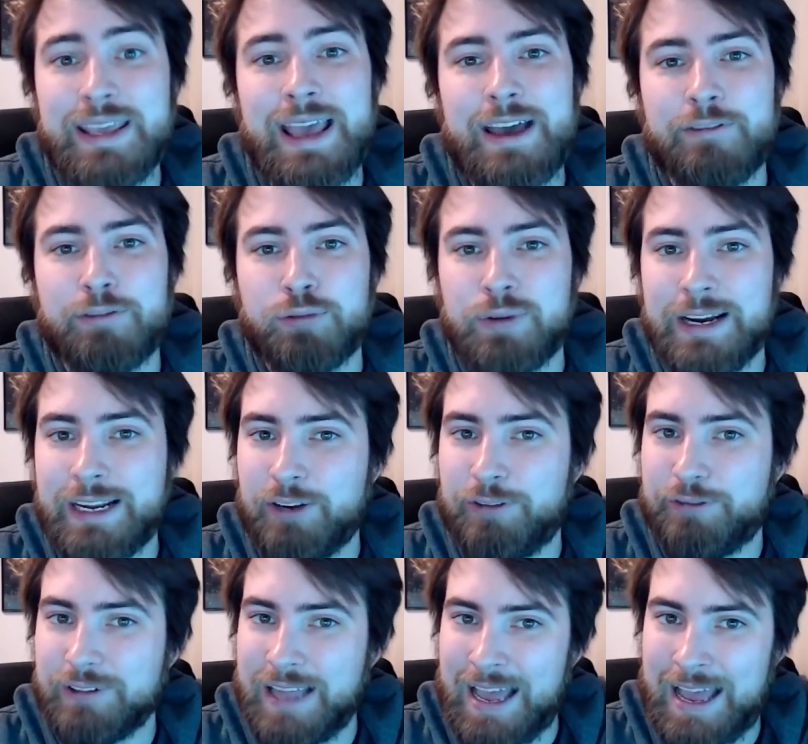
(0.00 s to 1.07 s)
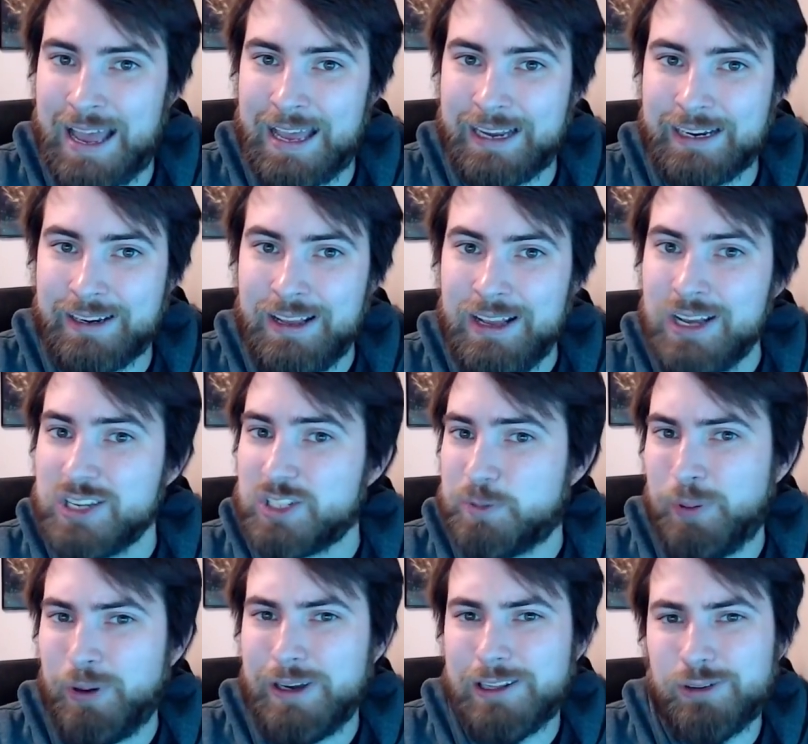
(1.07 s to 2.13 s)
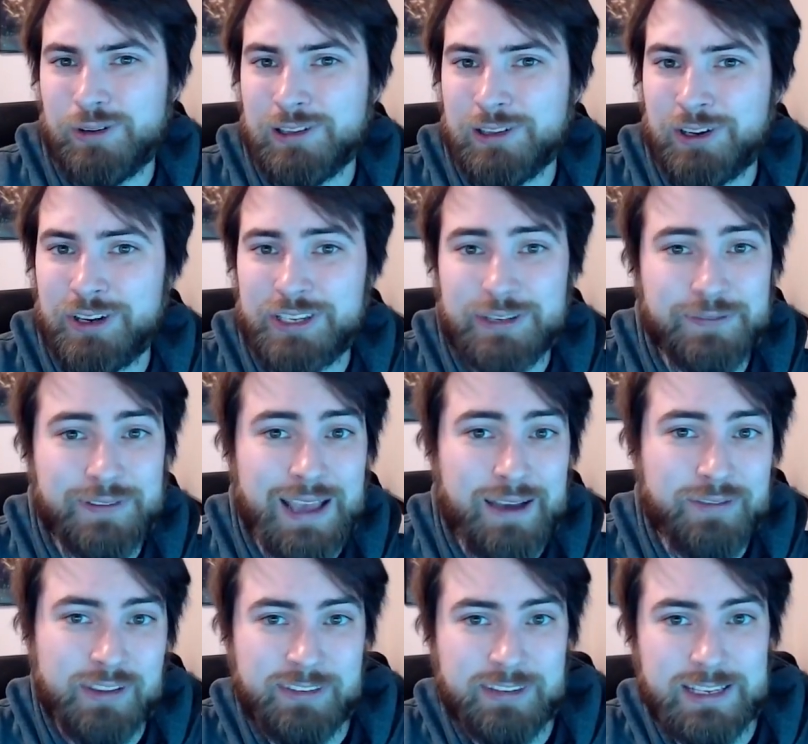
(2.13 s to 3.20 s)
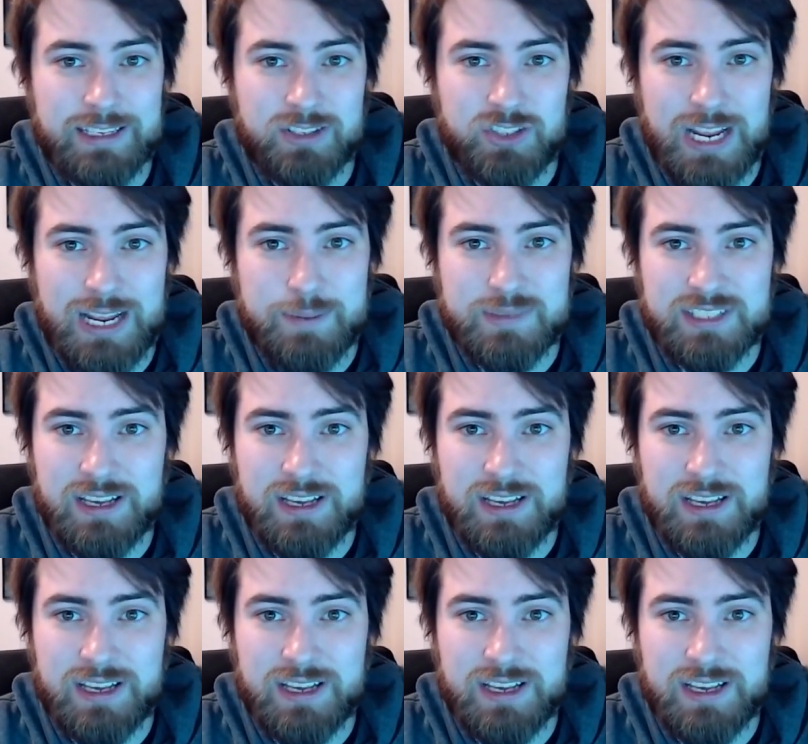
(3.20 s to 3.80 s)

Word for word: have Rick Flag. Spoiler alert if you haven't seen James